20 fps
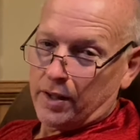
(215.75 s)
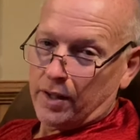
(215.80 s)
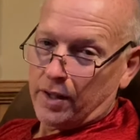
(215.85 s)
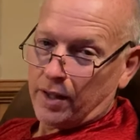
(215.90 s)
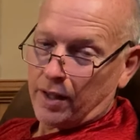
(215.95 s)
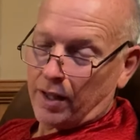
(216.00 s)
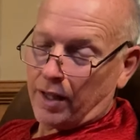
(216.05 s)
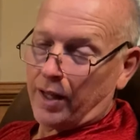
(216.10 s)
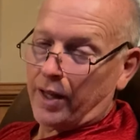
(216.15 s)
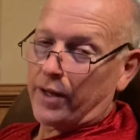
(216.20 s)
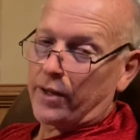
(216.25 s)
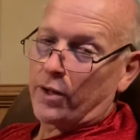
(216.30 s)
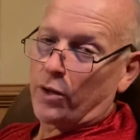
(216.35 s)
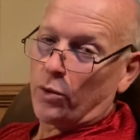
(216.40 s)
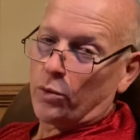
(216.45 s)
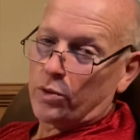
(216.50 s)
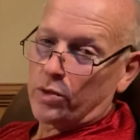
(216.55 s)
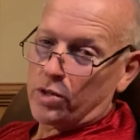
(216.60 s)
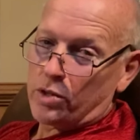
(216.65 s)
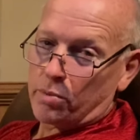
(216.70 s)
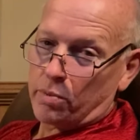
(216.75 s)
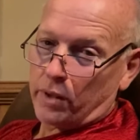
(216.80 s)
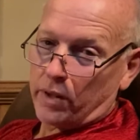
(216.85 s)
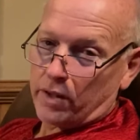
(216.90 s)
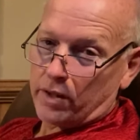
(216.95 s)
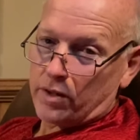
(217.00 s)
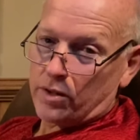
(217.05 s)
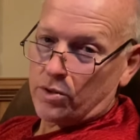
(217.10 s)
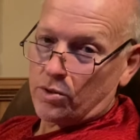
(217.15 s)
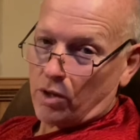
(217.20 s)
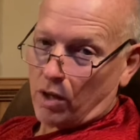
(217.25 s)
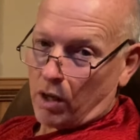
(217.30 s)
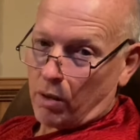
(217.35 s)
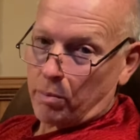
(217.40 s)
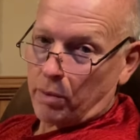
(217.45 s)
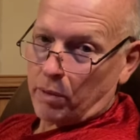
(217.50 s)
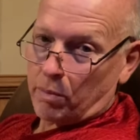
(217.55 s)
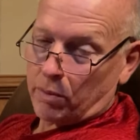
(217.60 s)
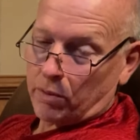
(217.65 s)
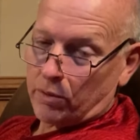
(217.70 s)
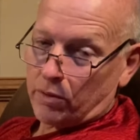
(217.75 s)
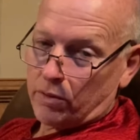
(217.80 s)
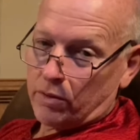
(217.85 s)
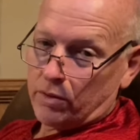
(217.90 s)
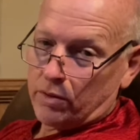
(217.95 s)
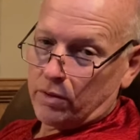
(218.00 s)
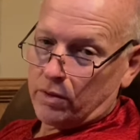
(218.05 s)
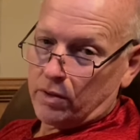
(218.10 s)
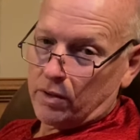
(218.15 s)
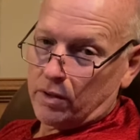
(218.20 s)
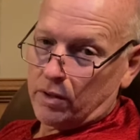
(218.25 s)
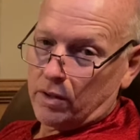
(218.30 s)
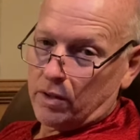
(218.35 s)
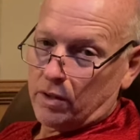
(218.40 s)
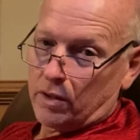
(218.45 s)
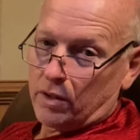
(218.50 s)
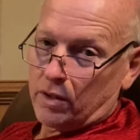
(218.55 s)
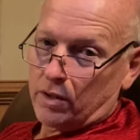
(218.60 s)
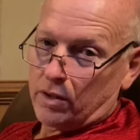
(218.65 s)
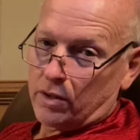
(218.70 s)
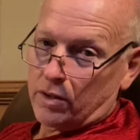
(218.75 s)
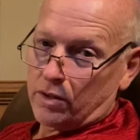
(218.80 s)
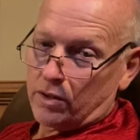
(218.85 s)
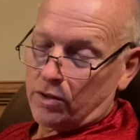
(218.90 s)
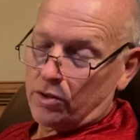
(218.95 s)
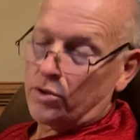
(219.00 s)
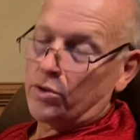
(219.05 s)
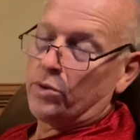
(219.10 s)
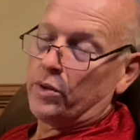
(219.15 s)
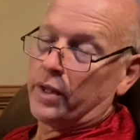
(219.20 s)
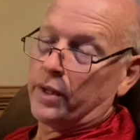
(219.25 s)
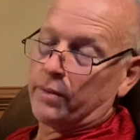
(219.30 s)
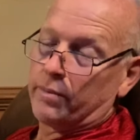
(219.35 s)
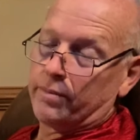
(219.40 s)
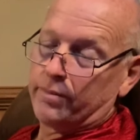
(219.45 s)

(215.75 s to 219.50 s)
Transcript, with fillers: and allow the Holy Spirit to draw people to him.